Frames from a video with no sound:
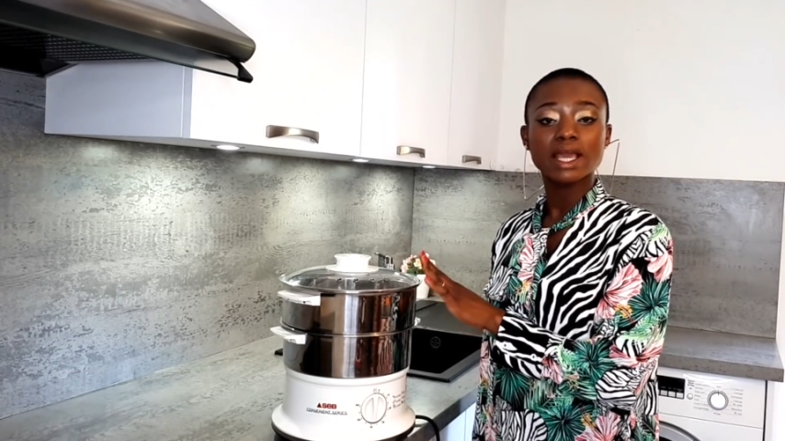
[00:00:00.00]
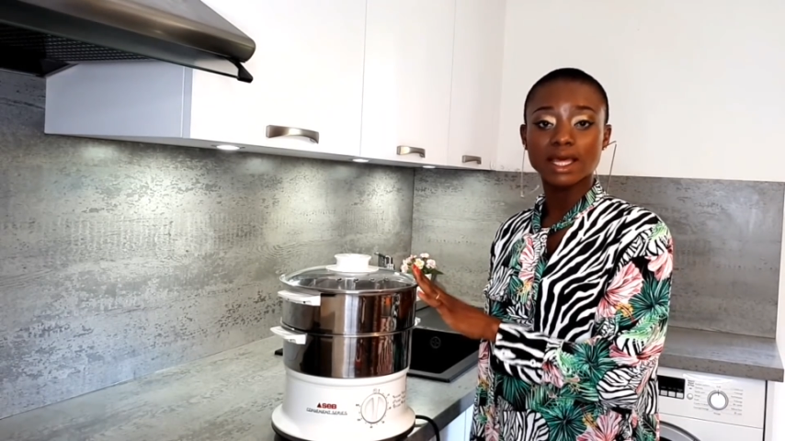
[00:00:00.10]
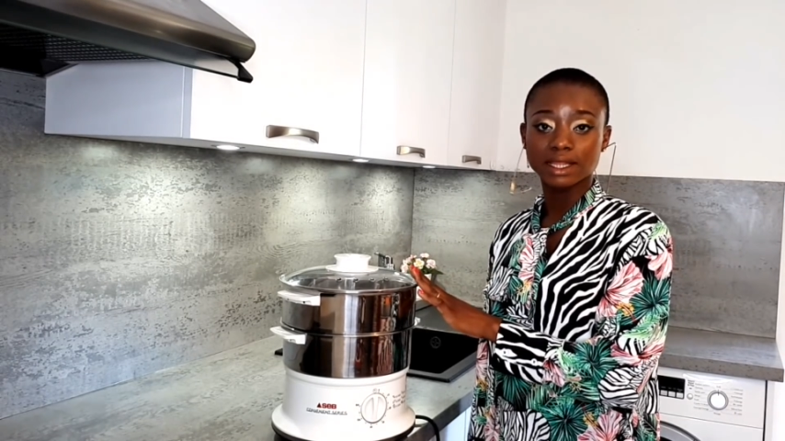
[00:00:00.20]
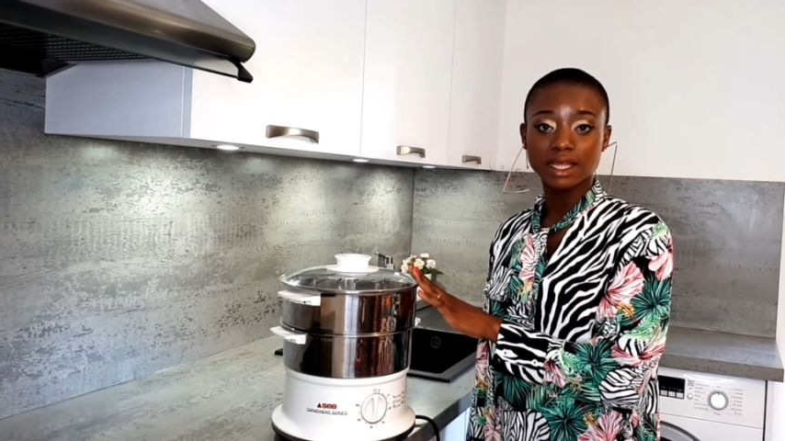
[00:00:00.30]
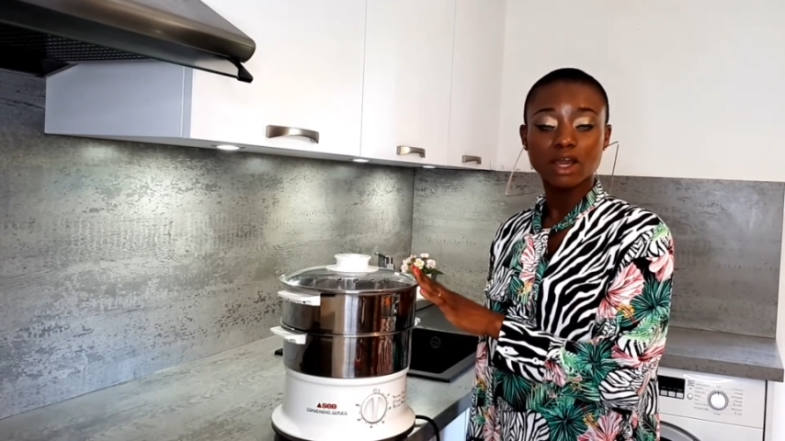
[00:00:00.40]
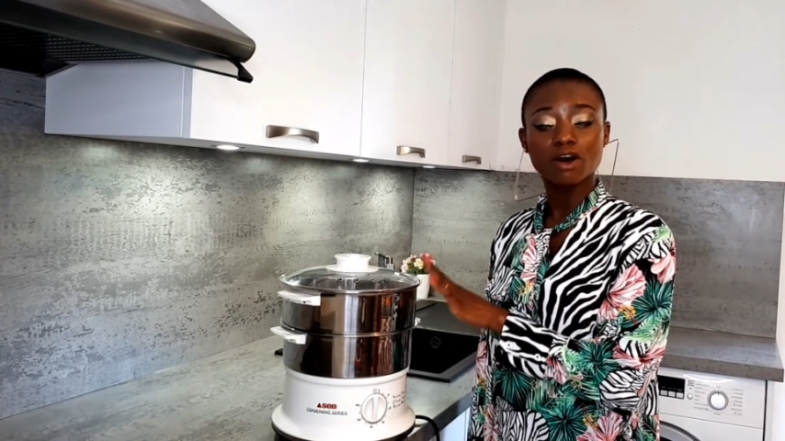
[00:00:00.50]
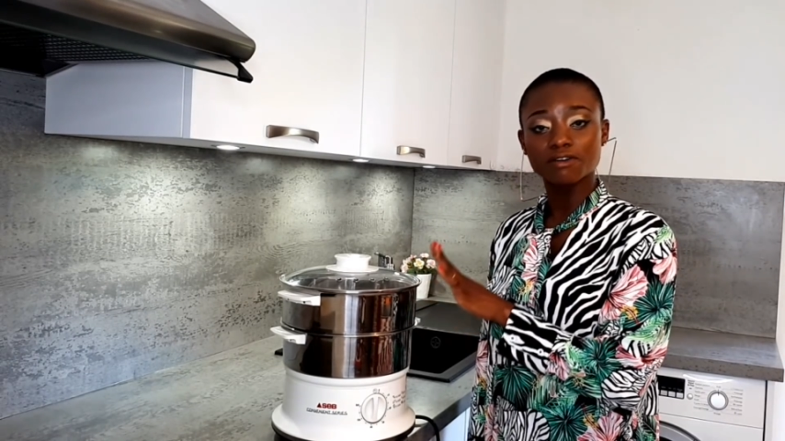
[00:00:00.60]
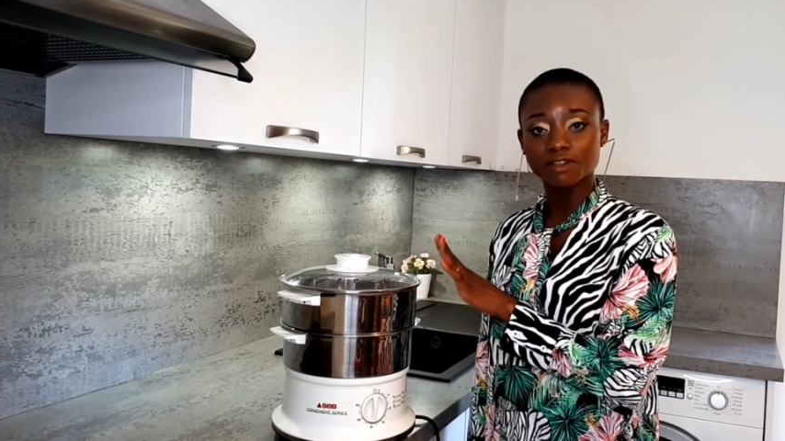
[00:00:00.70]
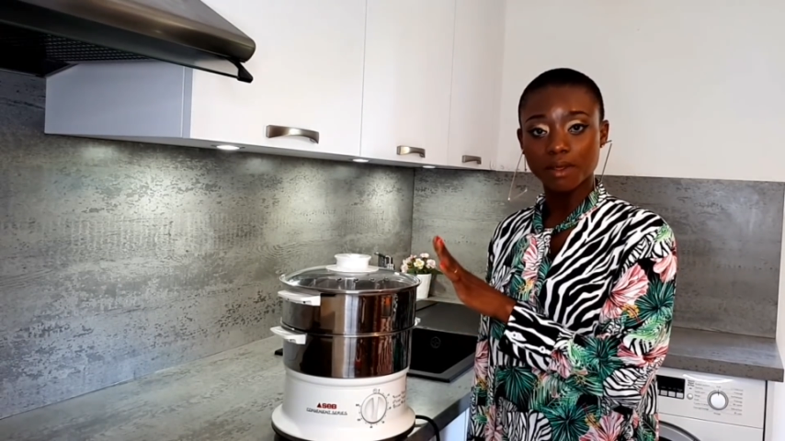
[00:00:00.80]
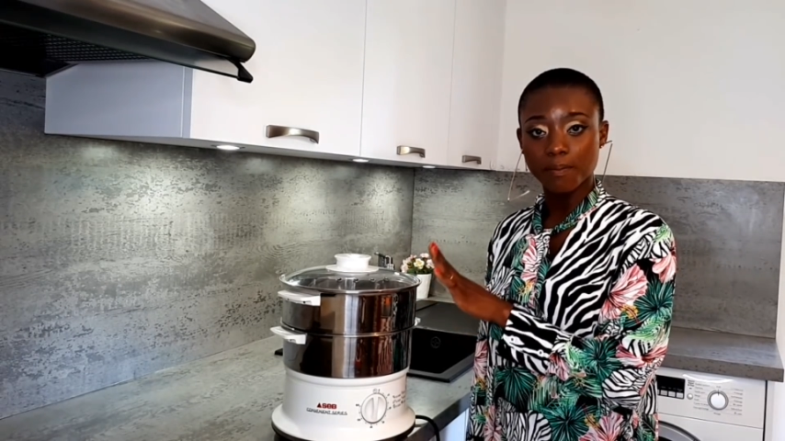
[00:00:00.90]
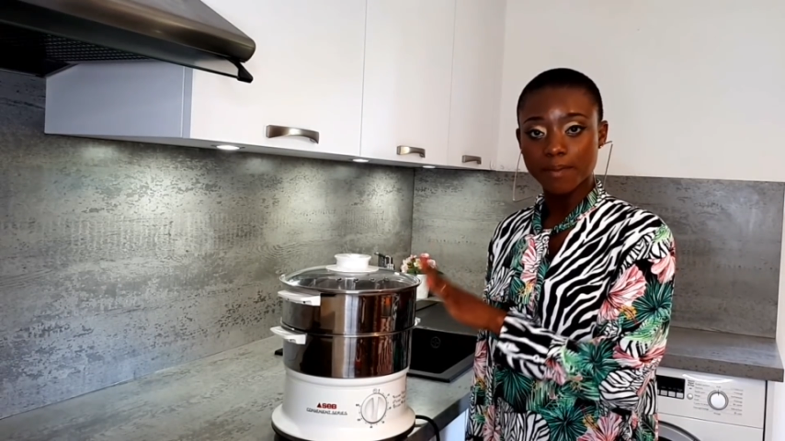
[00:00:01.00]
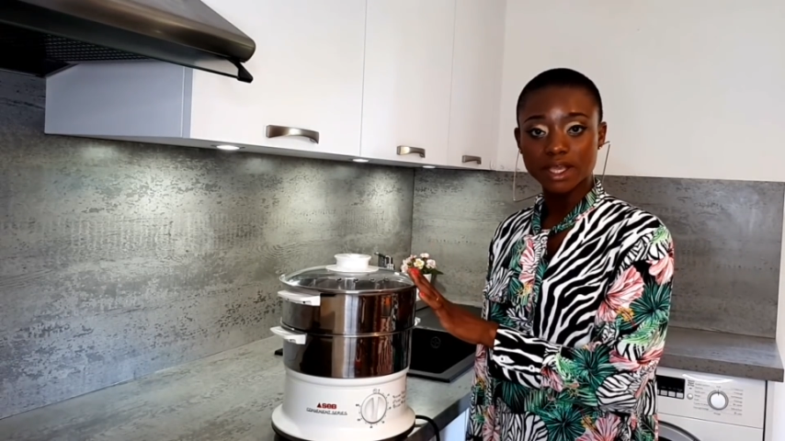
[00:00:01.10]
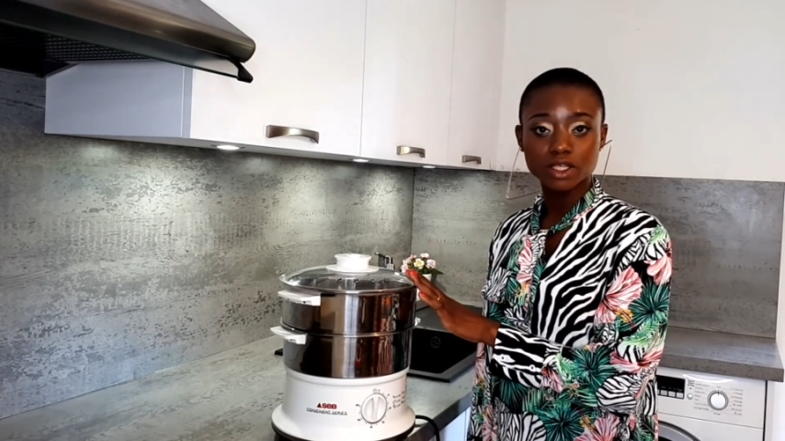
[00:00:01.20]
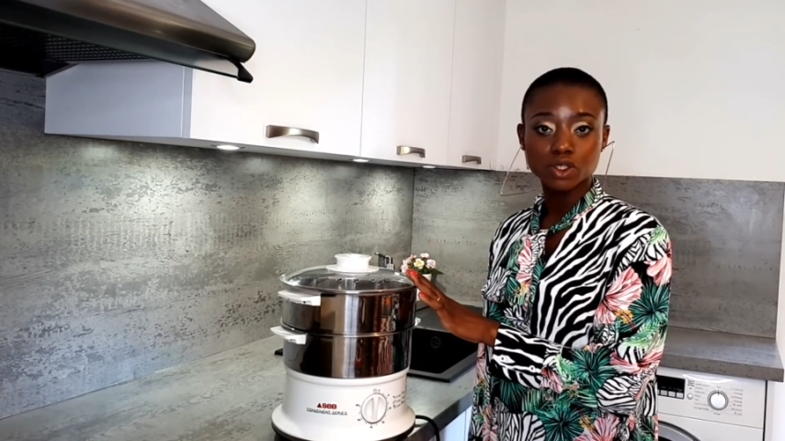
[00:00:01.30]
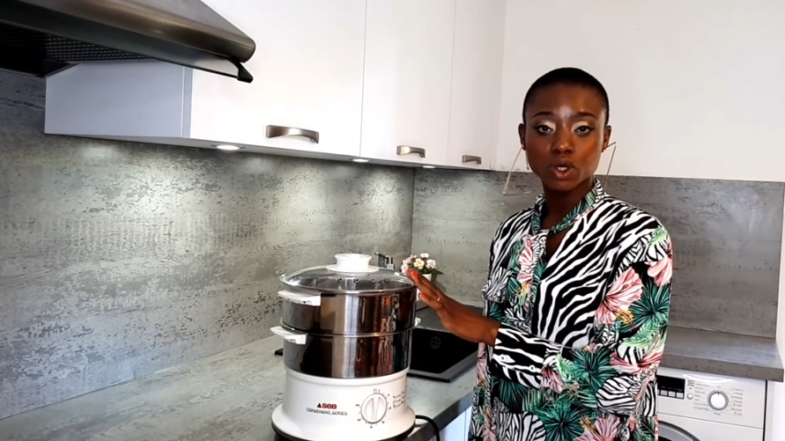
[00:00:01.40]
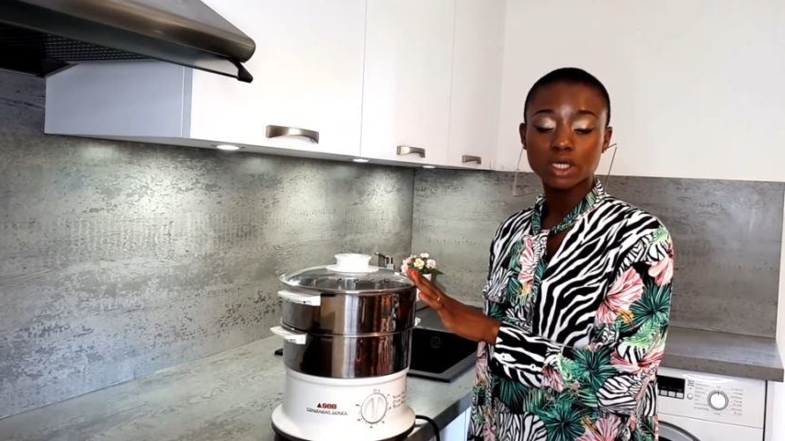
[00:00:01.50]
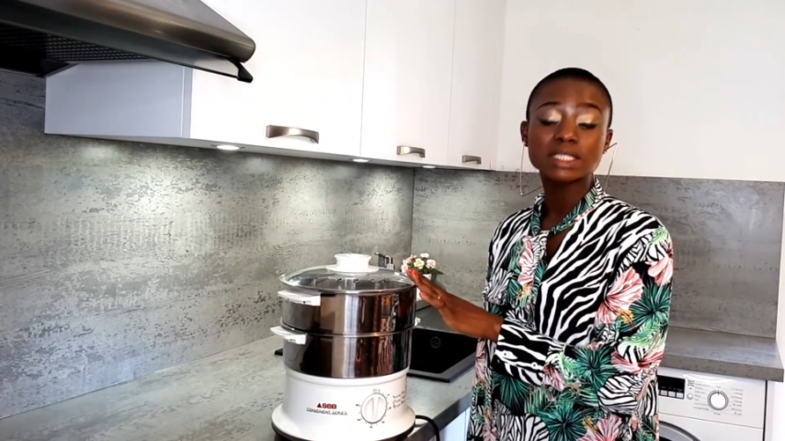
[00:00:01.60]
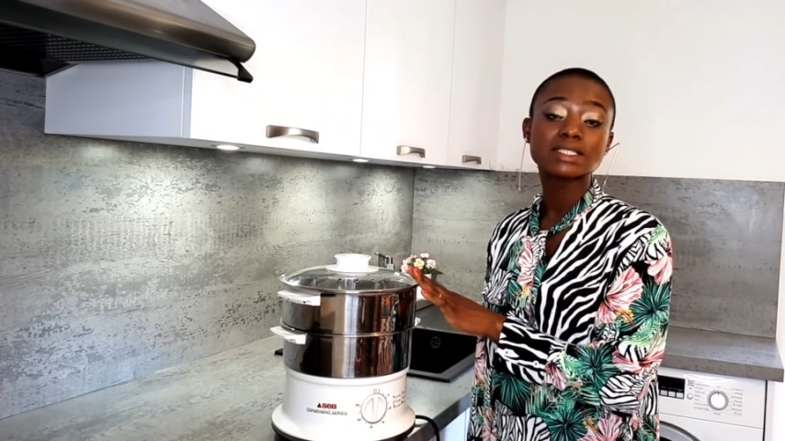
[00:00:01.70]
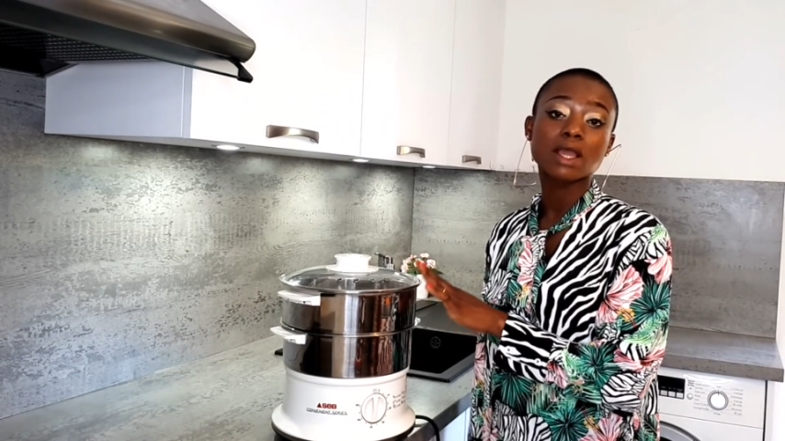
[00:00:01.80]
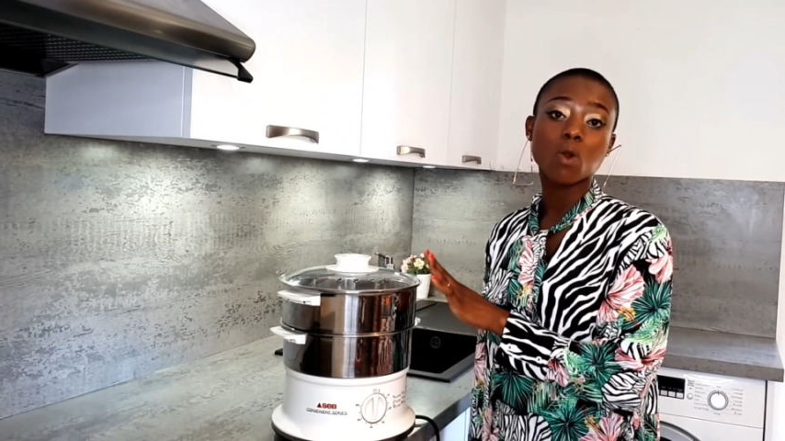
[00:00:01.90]
any of the
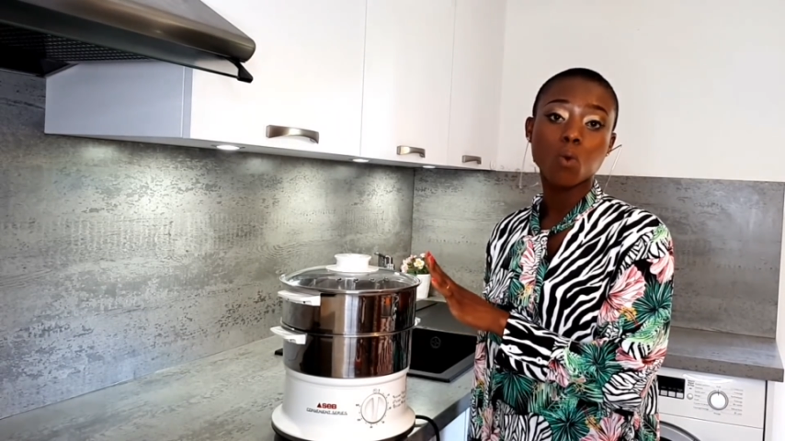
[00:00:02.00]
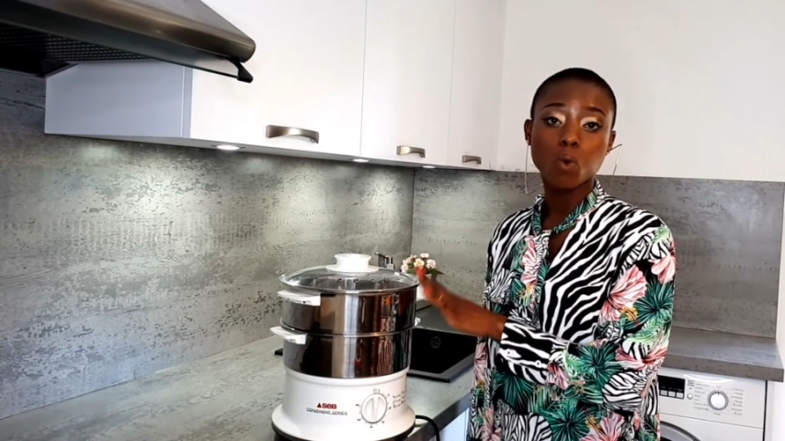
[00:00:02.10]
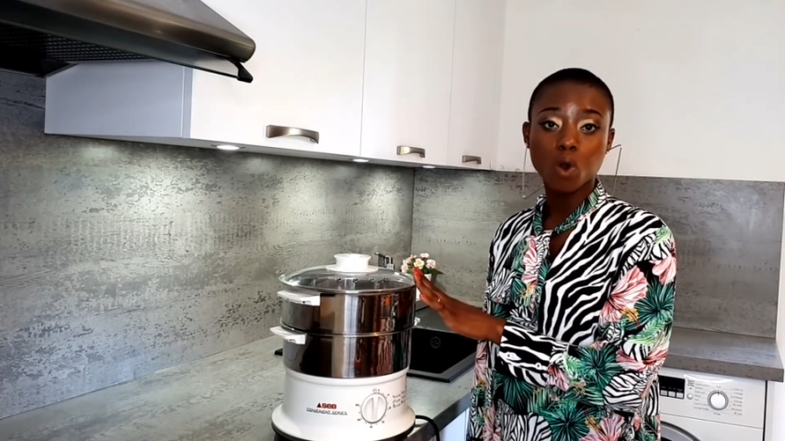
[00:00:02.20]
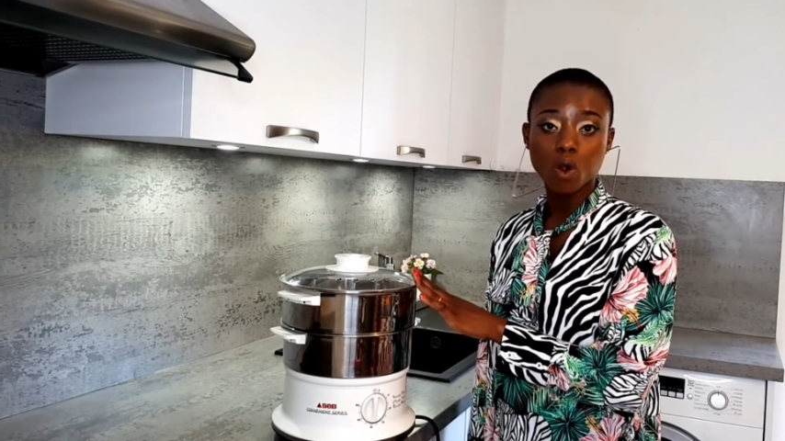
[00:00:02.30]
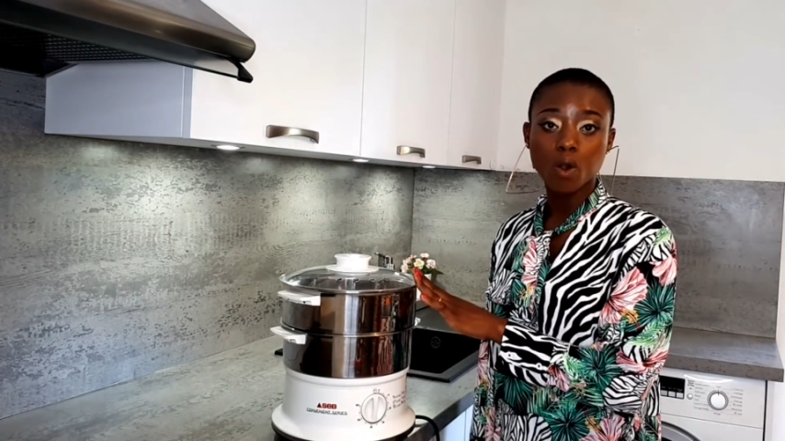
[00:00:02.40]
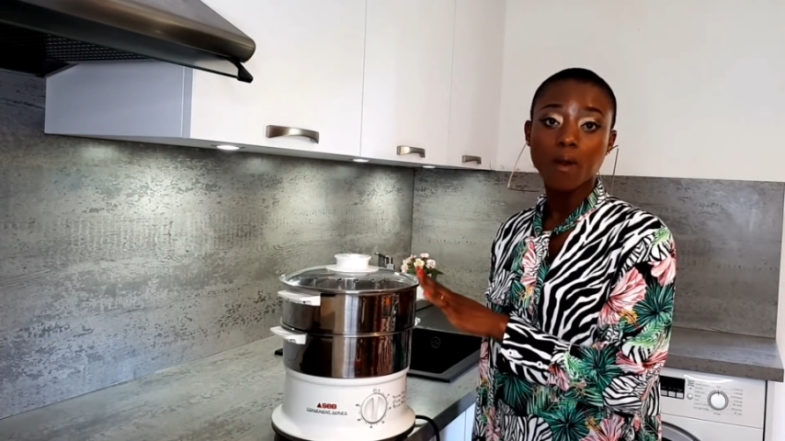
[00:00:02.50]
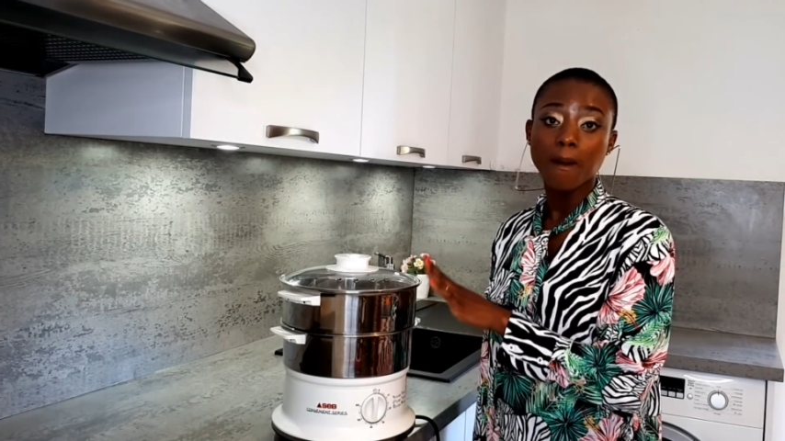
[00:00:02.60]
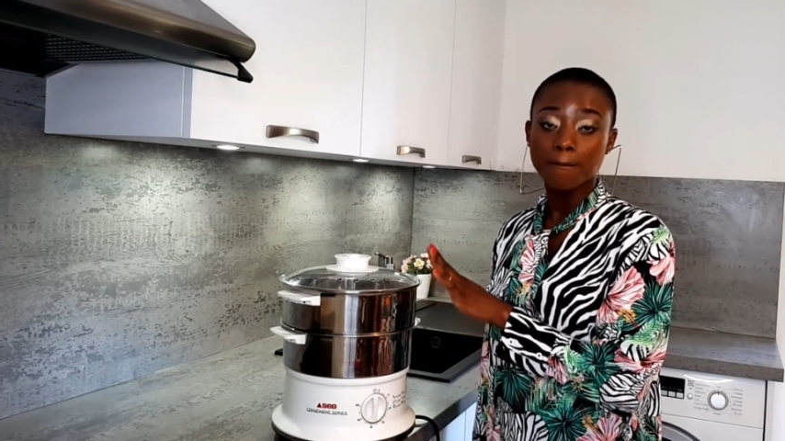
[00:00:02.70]
method, they work